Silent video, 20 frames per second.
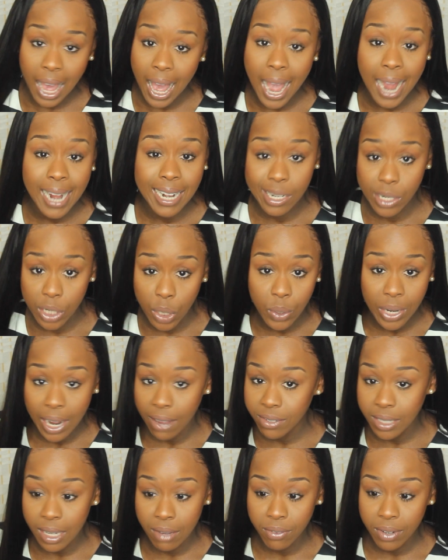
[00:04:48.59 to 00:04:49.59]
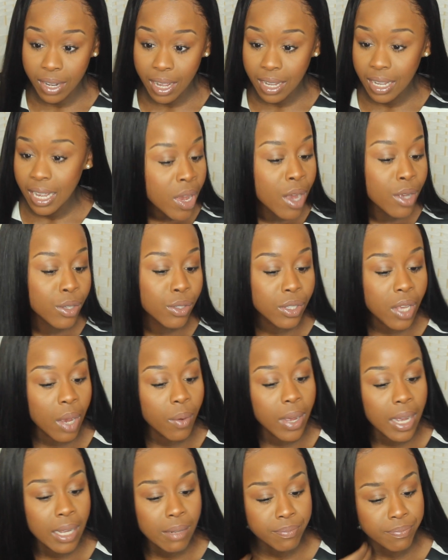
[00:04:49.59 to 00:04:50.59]
I don't have time for that. So
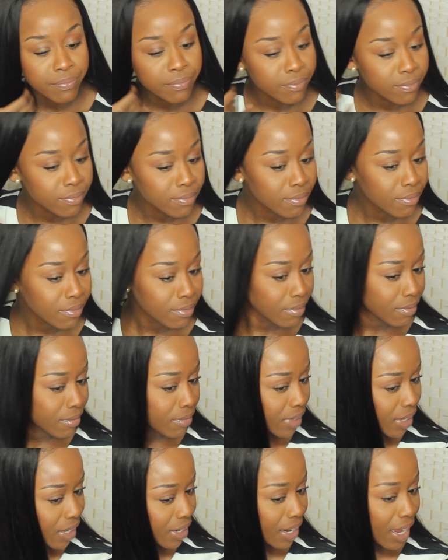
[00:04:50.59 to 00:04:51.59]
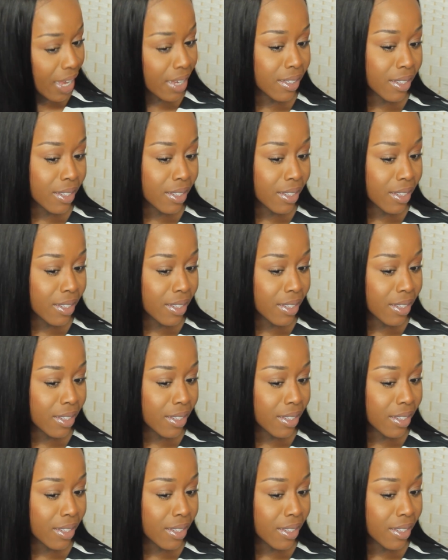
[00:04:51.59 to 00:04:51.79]
like,